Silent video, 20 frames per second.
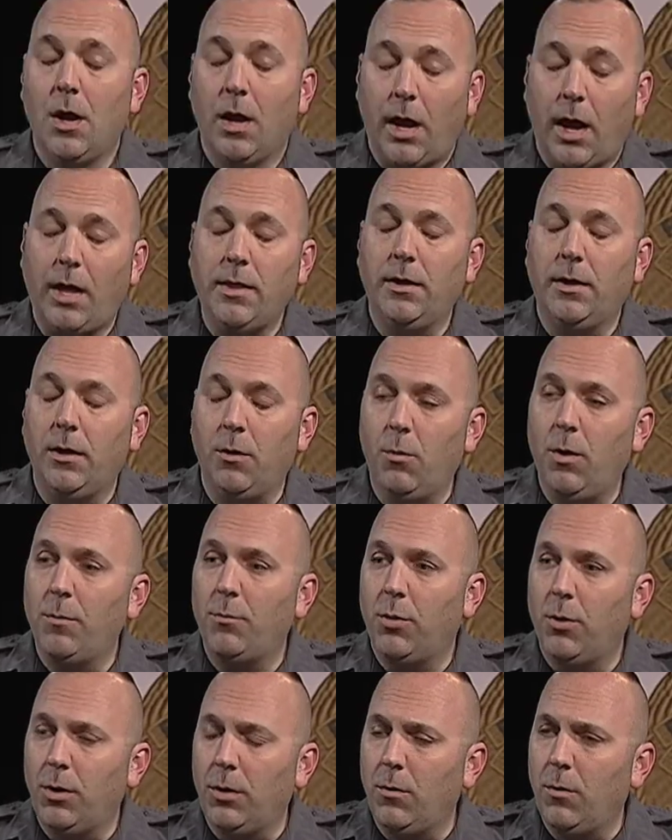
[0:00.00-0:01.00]
I think it
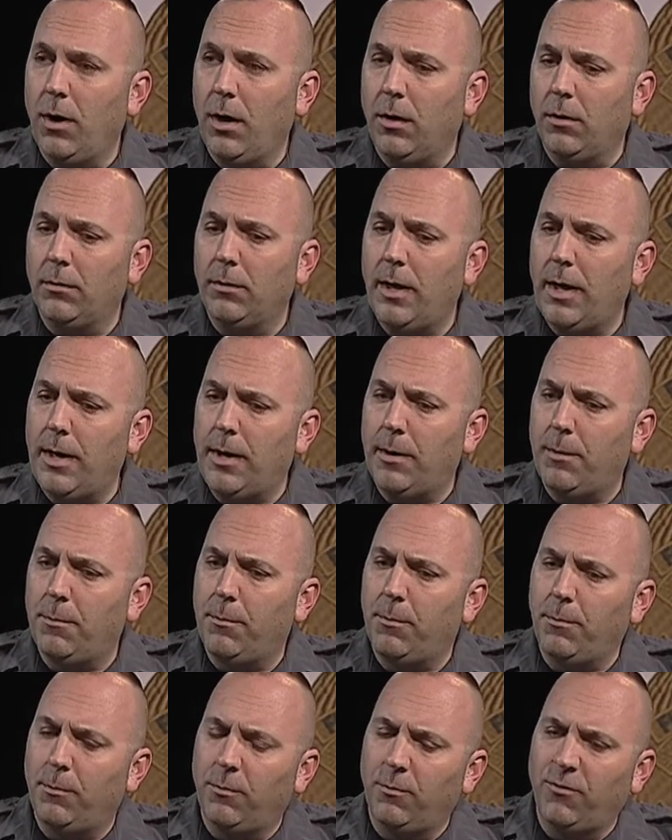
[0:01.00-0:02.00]
went pretty well.
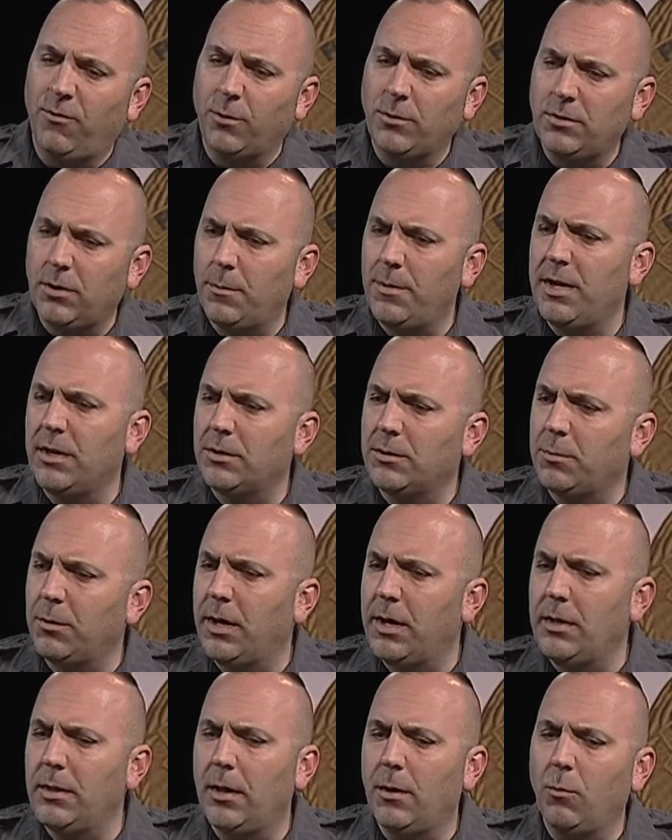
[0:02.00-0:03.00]
First, let me
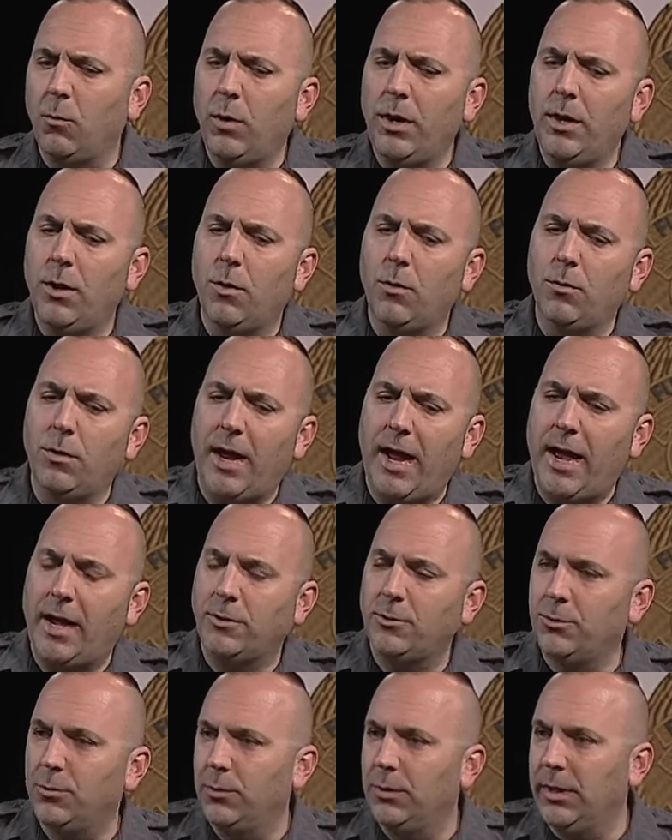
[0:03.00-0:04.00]
explain that we don't
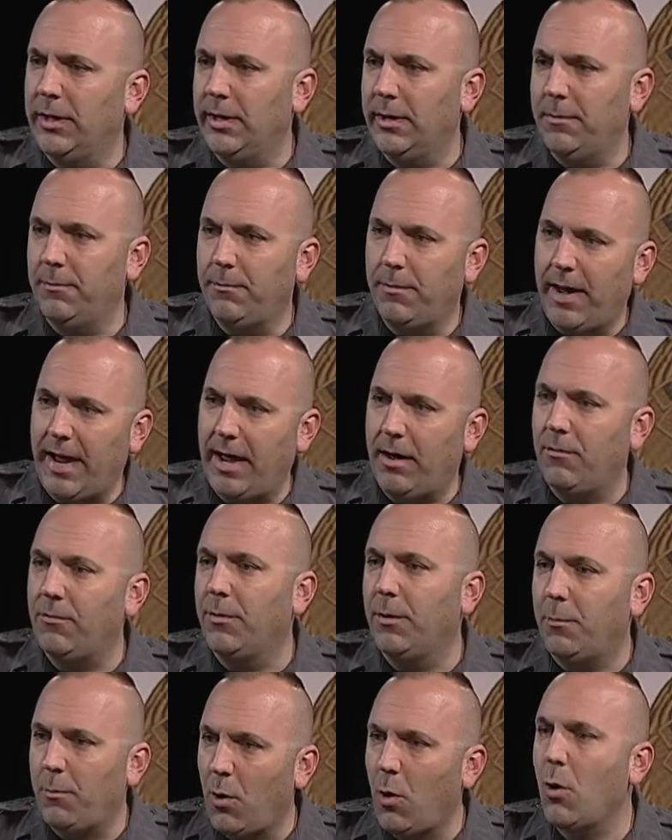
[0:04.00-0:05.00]
actually have
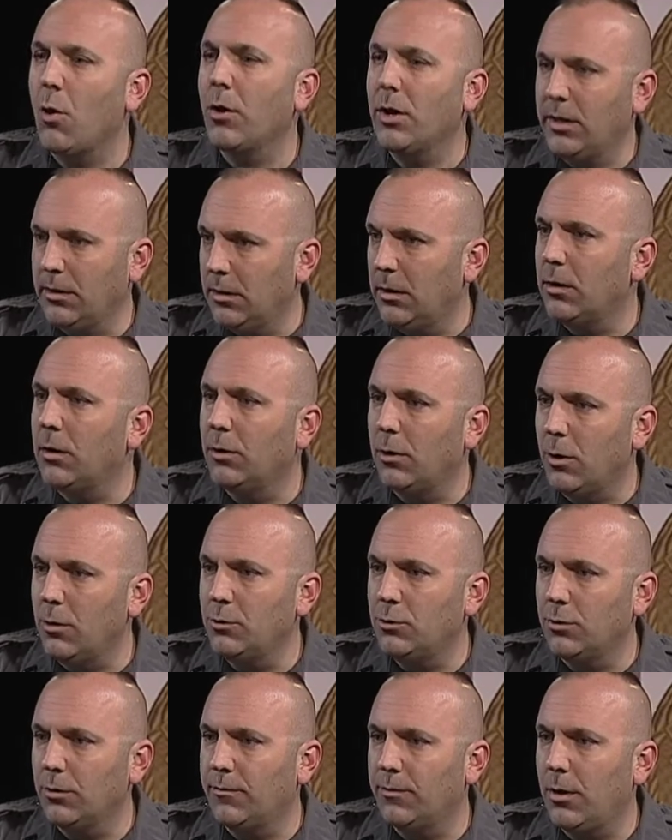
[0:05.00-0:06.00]
a part in the
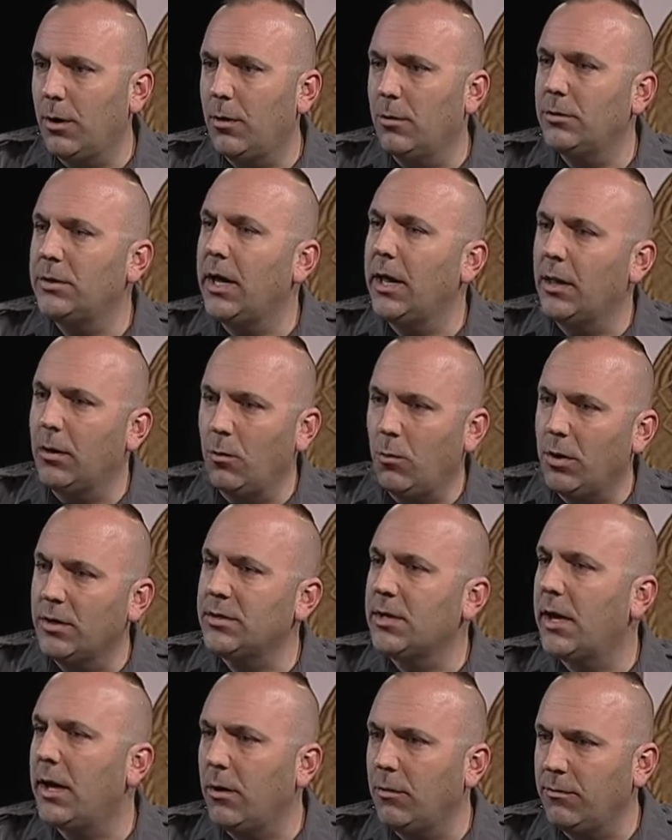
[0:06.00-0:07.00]
closure of the hotel. It was
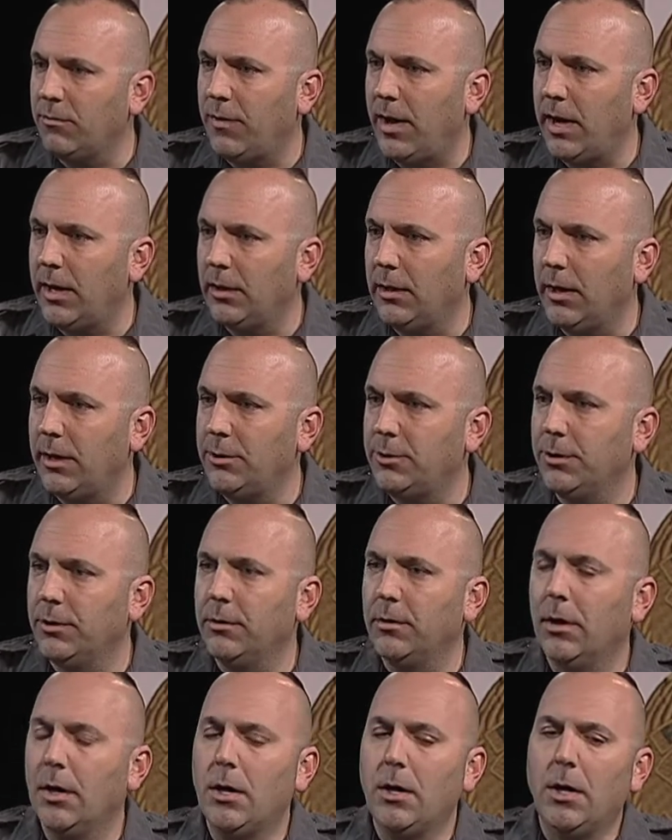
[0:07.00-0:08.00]
a health violation.
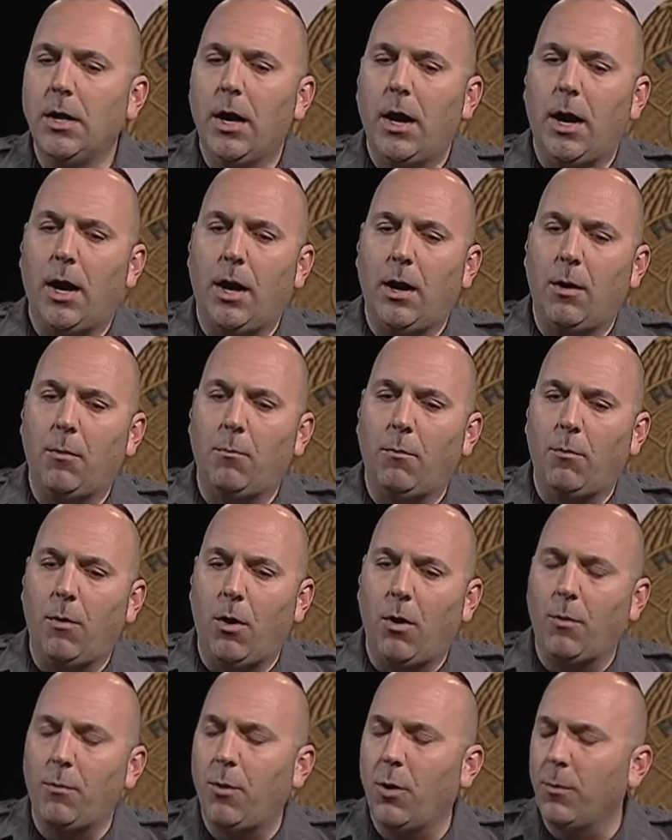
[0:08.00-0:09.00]

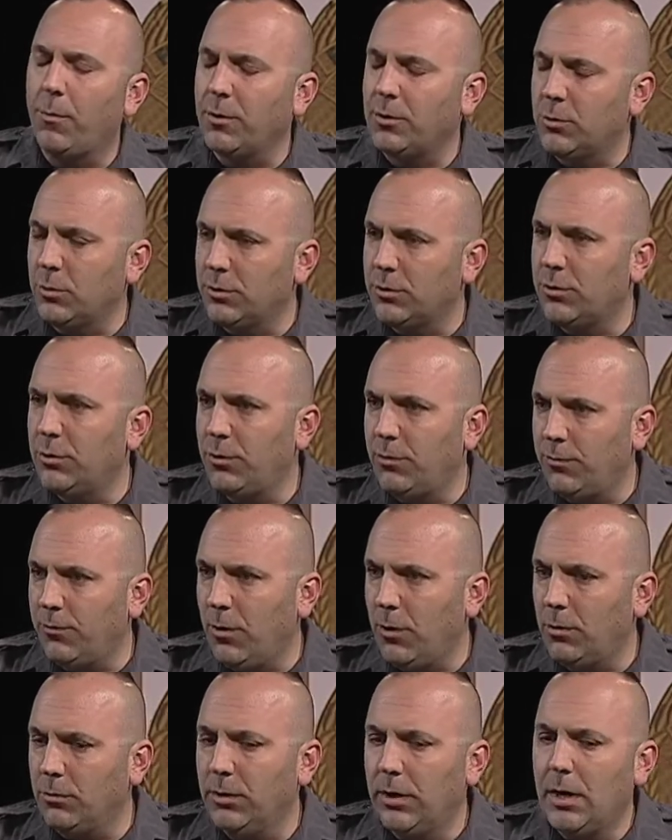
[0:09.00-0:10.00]
Our purpose was
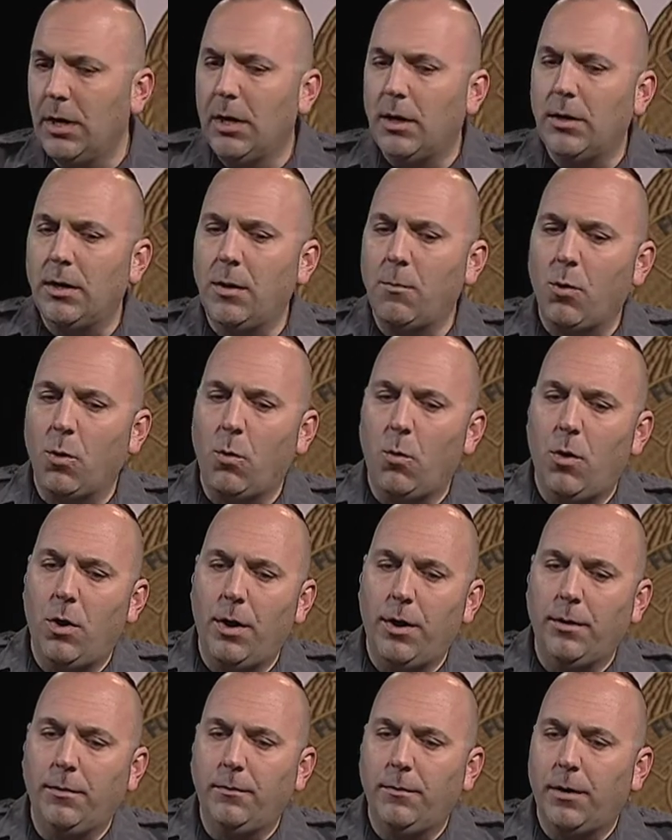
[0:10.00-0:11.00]
twofold. Number
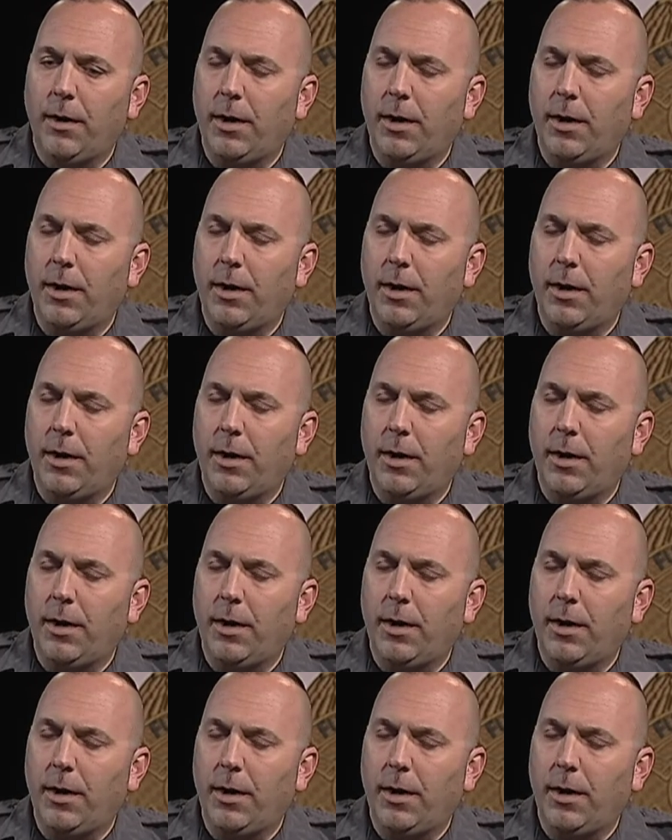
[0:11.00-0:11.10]
one,